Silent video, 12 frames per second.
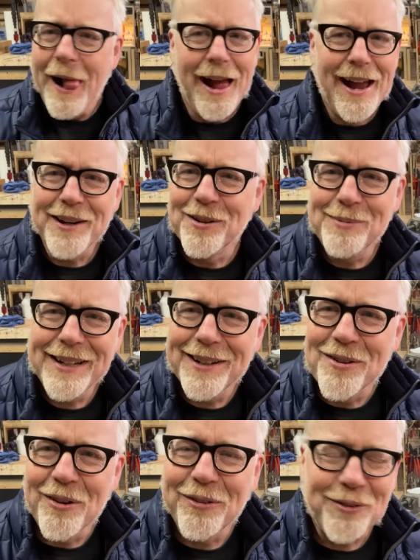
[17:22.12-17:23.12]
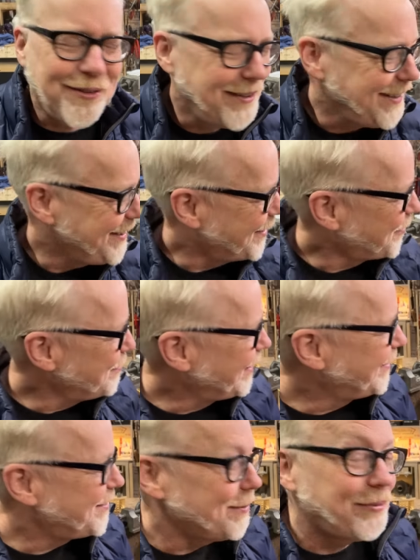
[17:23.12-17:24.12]
I could be getting all sorts of details
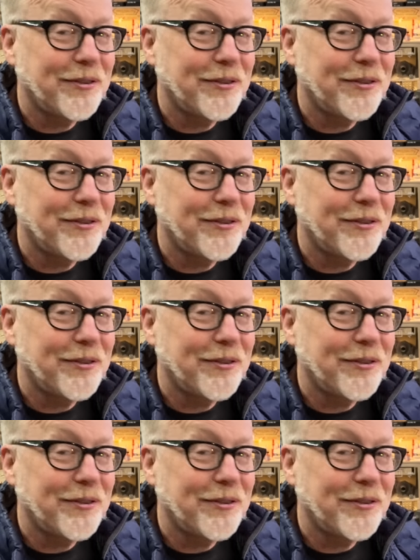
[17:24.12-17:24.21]
mixed up.